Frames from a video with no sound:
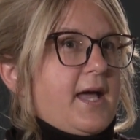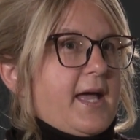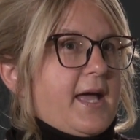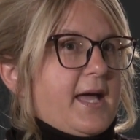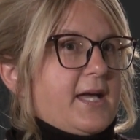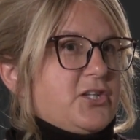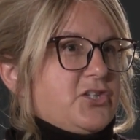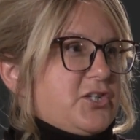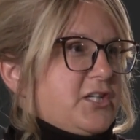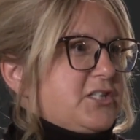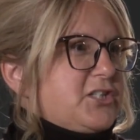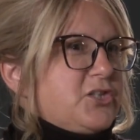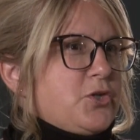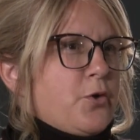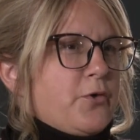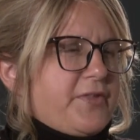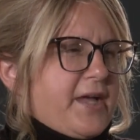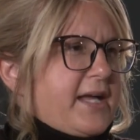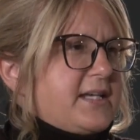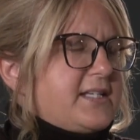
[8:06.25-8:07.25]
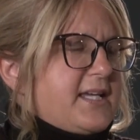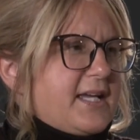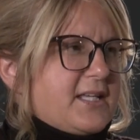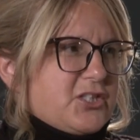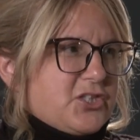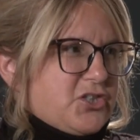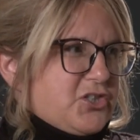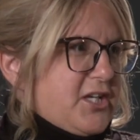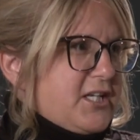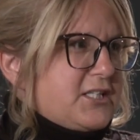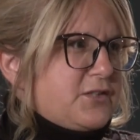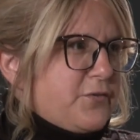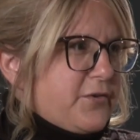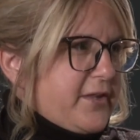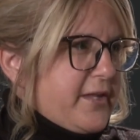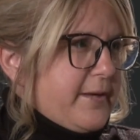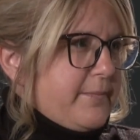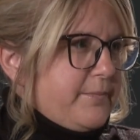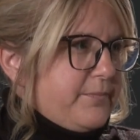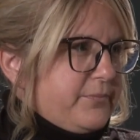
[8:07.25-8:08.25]
and just know that day is just for
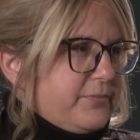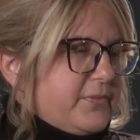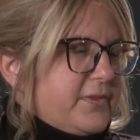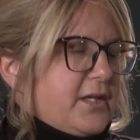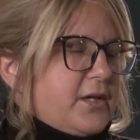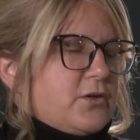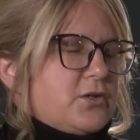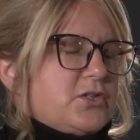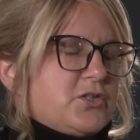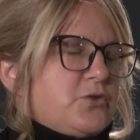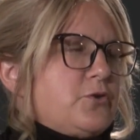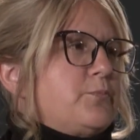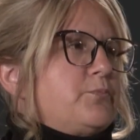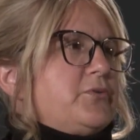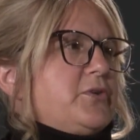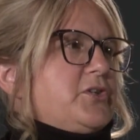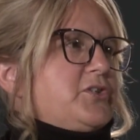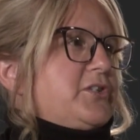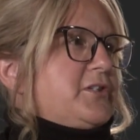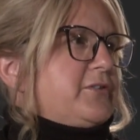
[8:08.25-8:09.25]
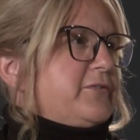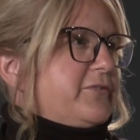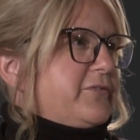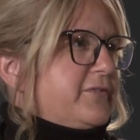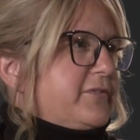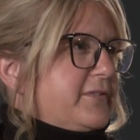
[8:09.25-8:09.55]
them, they are so appreciative.